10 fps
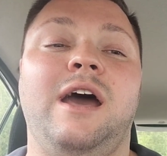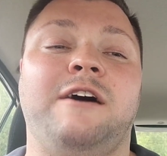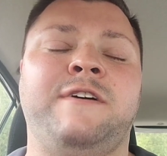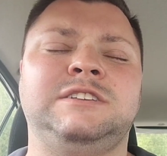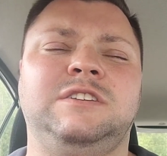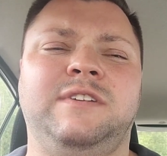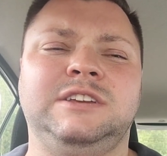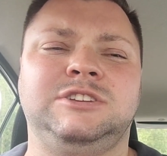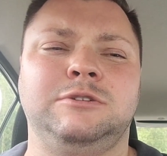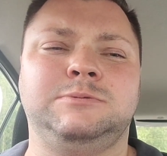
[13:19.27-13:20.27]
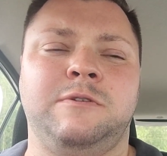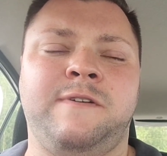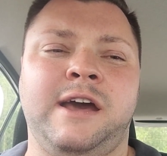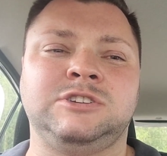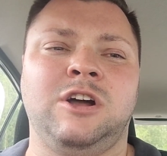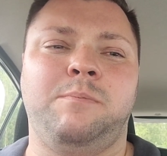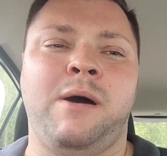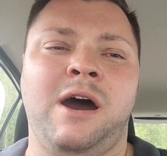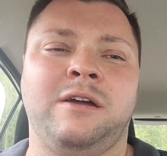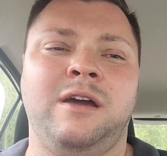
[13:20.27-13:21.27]
I fancied these 2, to be fair. Scott
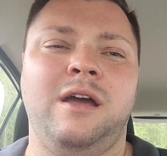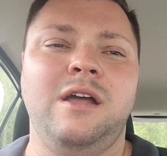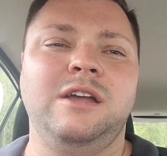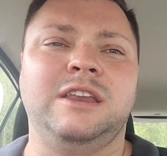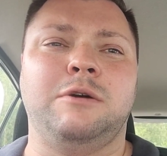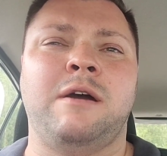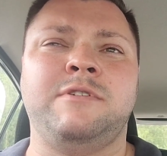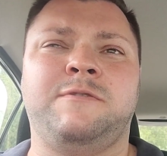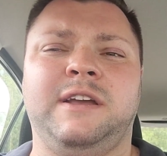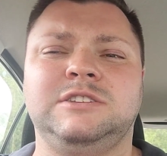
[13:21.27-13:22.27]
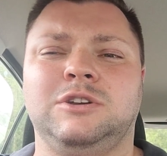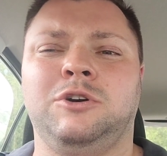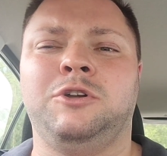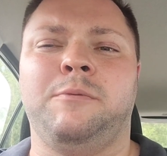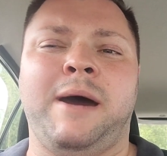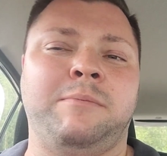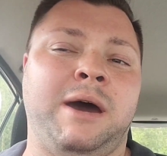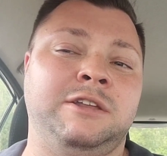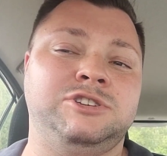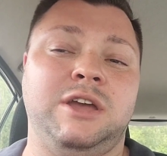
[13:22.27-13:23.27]
Parker, you know, whether you think he's a good or bad
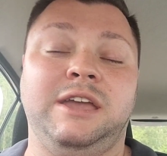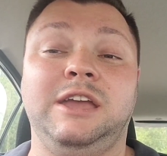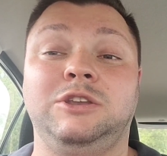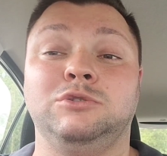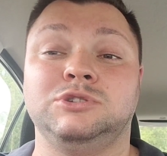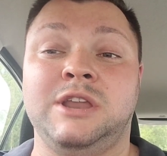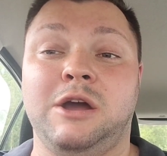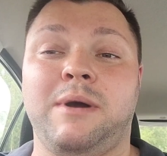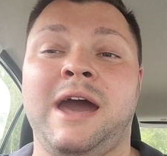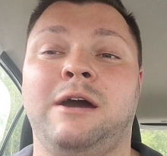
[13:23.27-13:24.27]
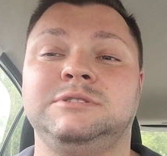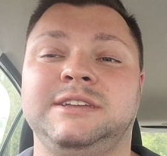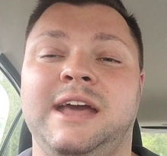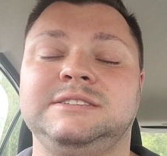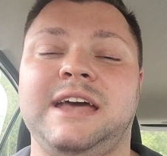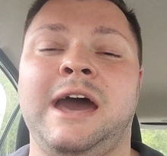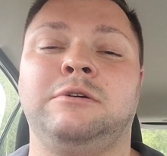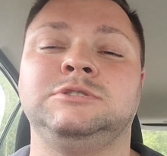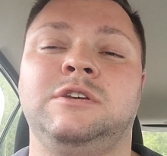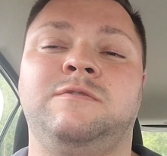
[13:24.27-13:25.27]
manager, he does know how to get
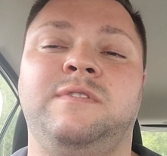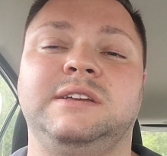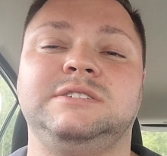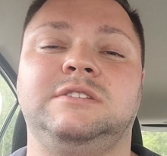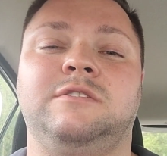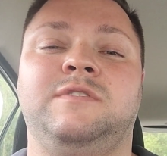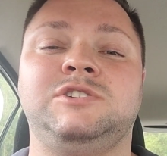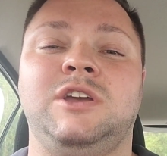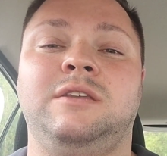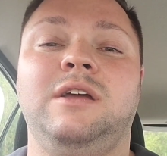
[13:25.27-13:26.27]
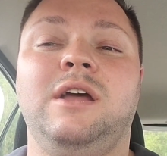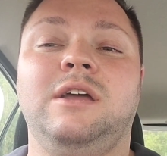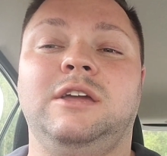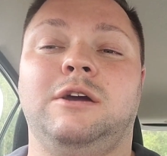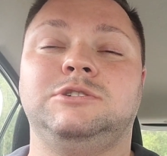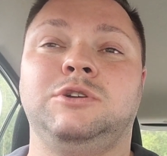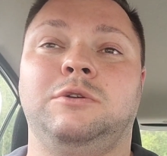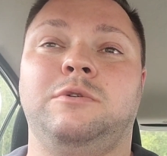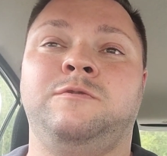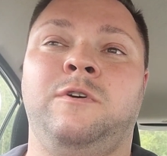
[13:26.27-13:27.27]
out of this division. You know, he's done
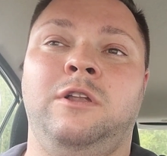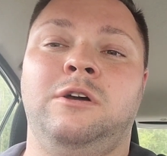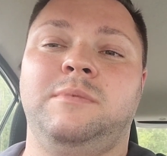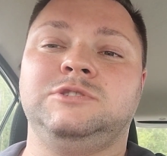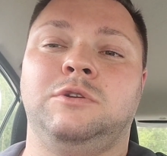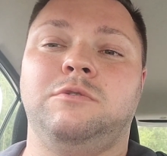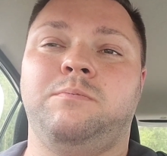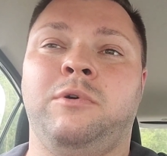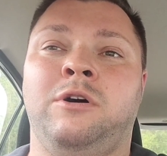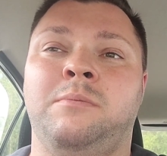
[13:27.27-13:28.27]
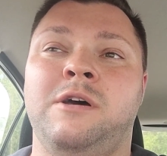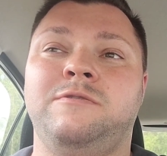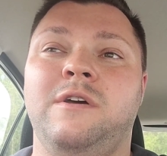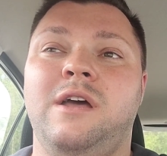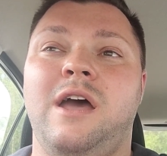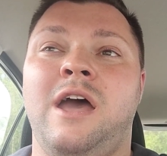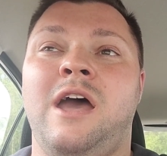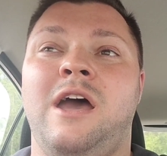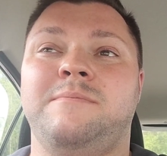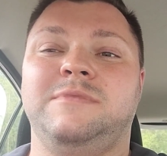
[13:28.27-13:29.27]
it with Fulham, he's done it with Bournemouth,
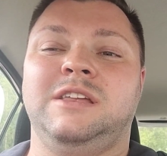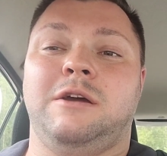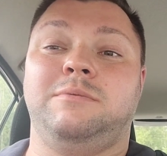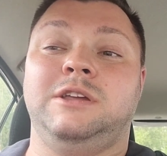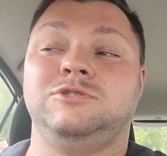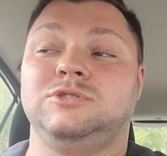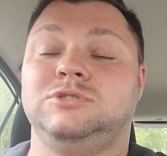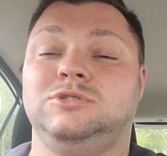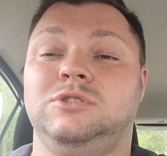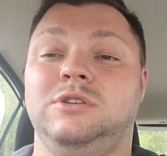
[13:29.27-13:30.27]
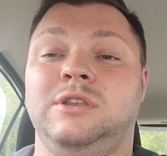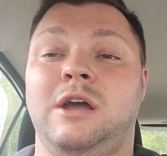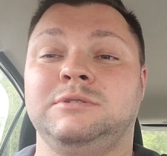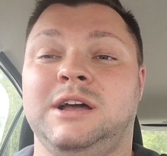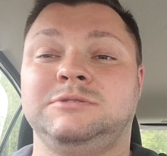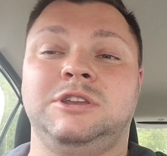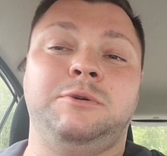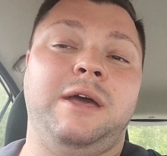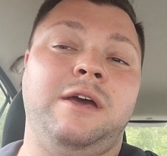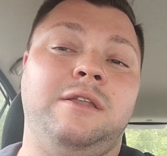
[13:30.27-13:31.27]
and you know, he just knows how to
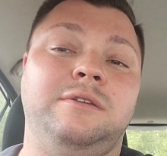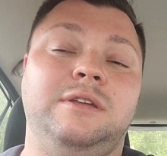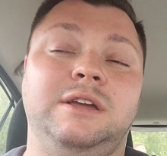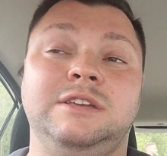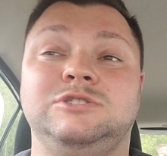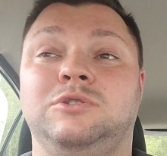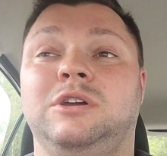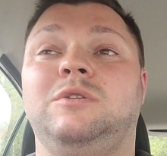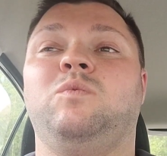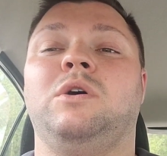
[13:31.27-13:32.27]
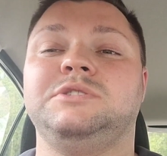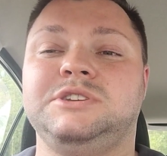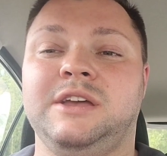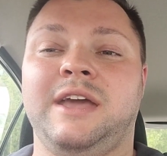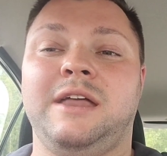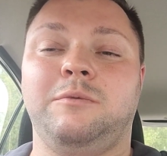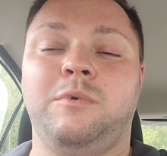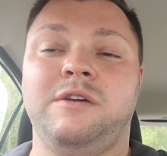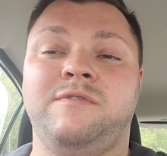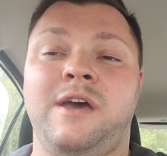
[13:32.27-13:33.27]
do it, and he's done it once again
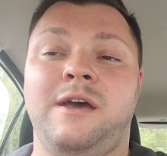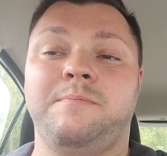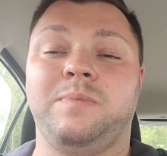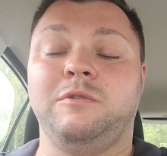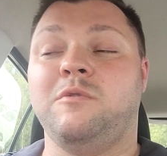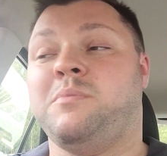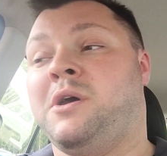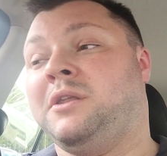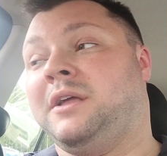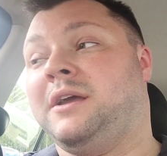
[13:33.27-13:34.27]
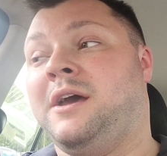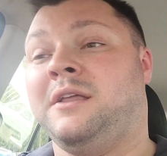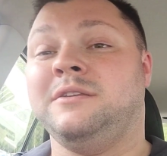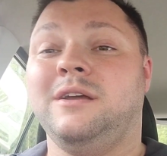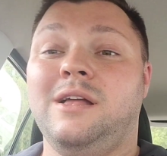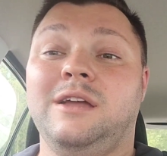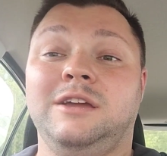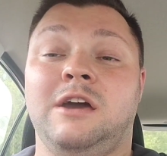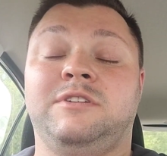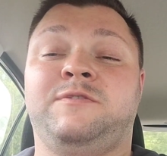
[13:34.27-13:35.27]
with Burnley. And
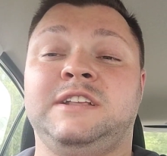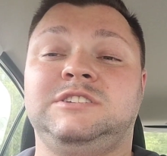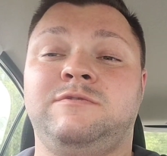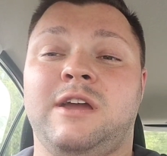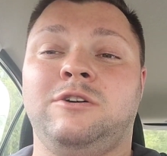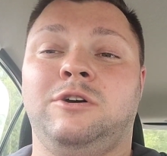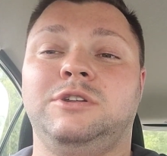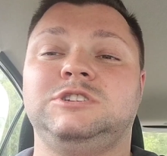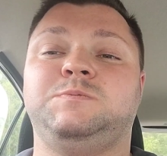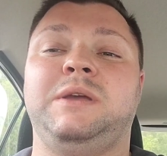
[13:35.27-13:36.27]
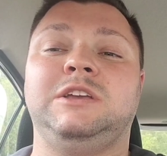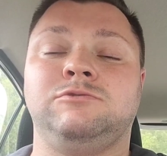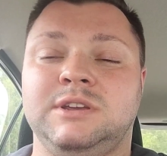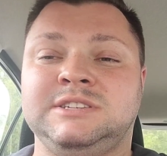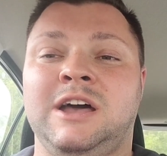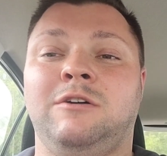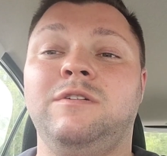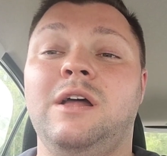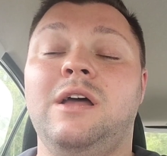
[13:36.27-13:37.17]
you know, the defensive record speaks for itself.